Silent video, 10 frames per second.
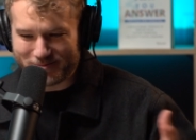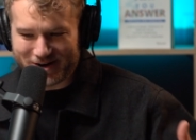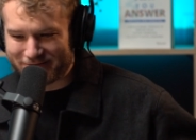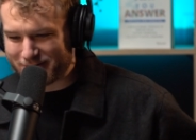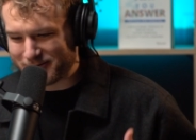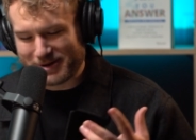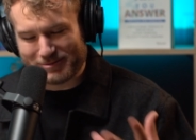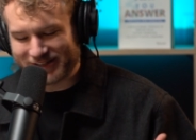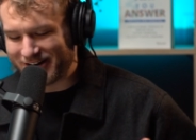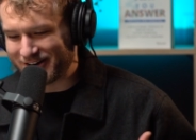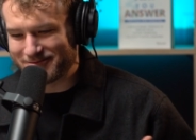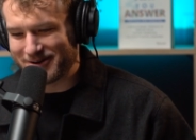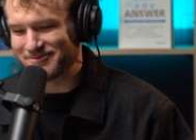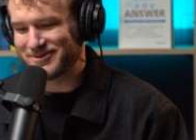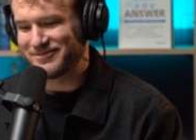but I've heard people talking
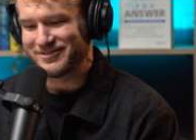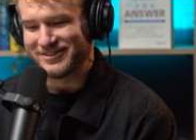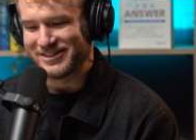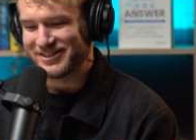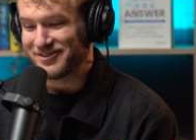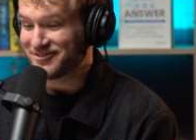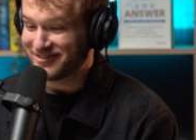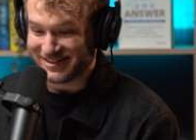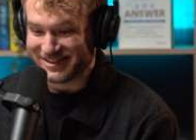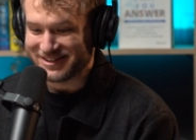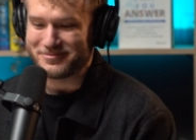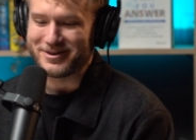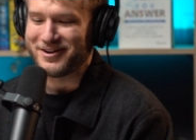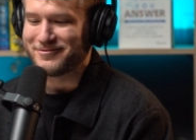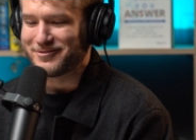about them differently. So that's
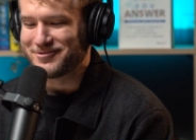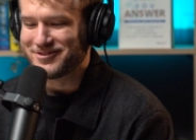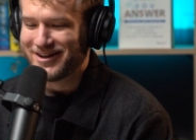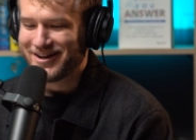super helpful.